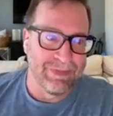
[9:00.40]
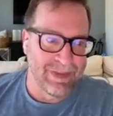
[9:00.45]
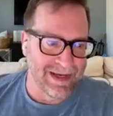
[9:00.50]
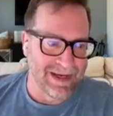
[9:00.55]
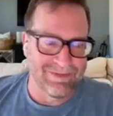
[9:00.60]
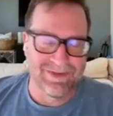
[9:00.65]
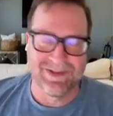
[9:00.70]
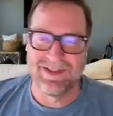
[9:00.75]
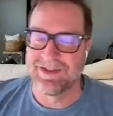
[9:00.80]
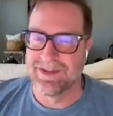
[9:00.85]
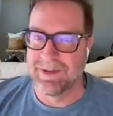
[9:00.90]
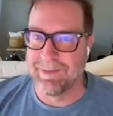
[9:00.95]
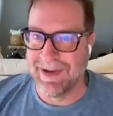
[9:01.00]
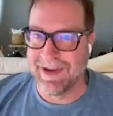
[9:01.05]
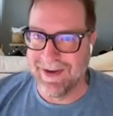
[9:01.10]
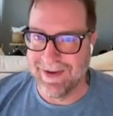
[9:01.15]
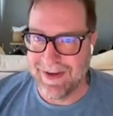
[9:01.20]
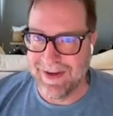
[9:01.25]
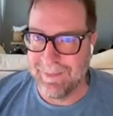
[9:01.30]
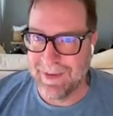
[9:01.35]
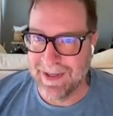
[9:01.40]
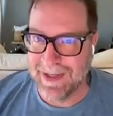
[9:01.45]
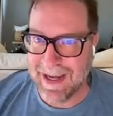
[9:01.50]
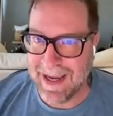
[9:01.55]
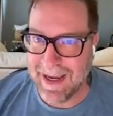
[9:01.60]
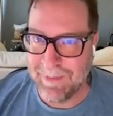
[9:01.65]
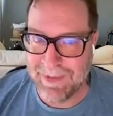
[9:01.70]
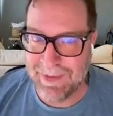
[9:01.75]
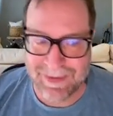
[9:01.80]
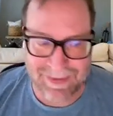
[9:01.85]
Ever since the pandemic
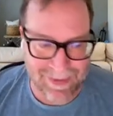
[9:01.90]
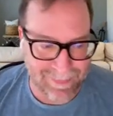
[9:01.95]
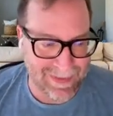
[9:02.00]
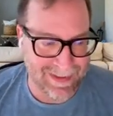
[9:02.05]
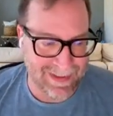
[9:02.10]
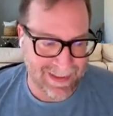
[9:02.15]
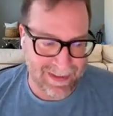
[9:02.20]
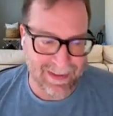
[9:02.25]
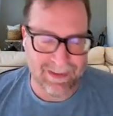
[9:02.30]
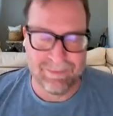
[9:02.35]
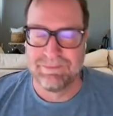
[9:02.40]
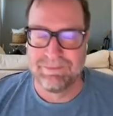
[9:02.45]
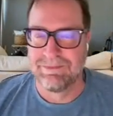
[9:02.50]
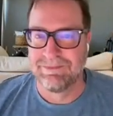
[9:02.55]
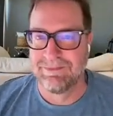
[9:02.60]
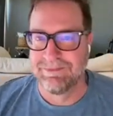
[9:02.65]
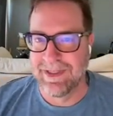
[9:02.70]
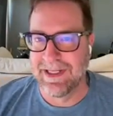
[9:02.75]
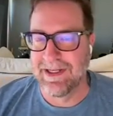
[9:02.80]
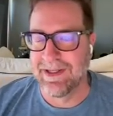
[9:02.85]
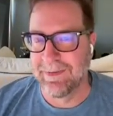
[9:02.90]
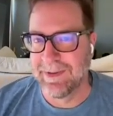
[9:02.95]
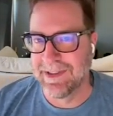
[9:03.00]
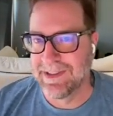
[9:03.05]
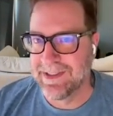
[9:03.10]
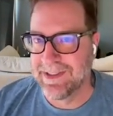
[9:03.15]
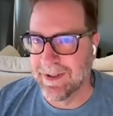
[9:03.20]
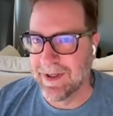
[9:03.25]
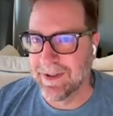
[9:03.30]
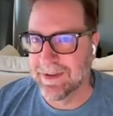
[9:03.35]
happened, I mean, the
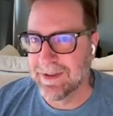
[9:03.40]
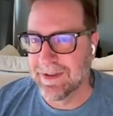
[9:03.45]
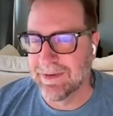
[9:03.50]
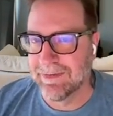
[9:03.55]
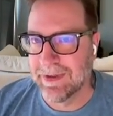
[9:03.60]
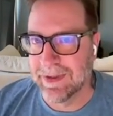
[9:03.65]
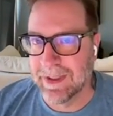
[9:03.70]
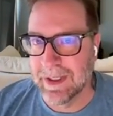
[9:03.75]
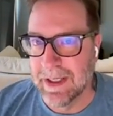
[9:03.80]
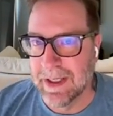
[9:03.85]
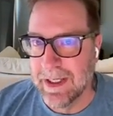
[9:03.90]
pandemic sucked and everything,